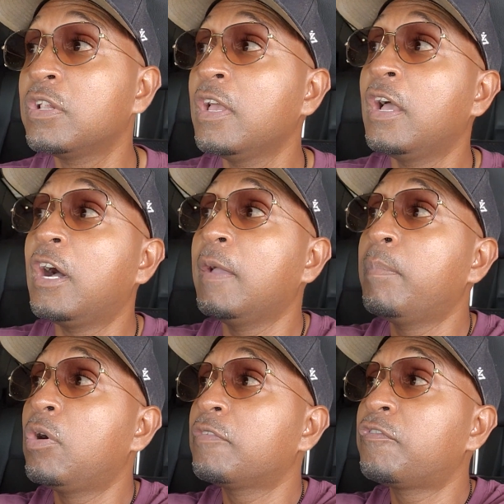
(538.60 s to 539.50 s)
wheel. I
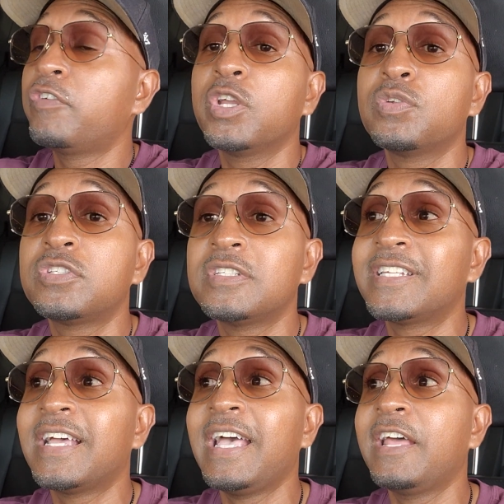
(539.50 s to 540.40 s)
bought fragrances
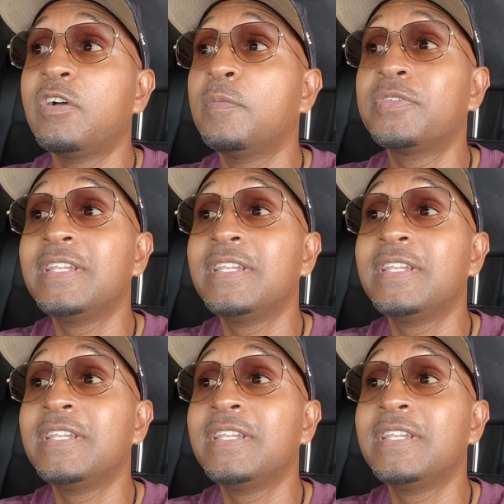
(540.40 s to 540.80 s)
that I had up